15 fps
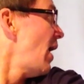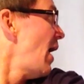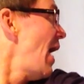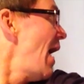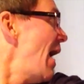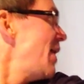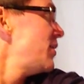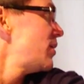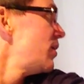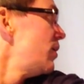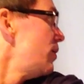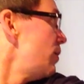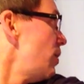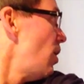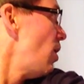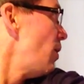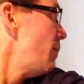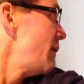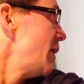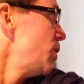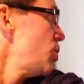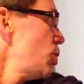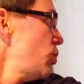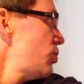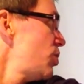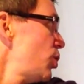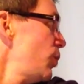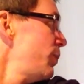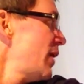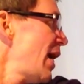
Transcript: at or I mean YouTube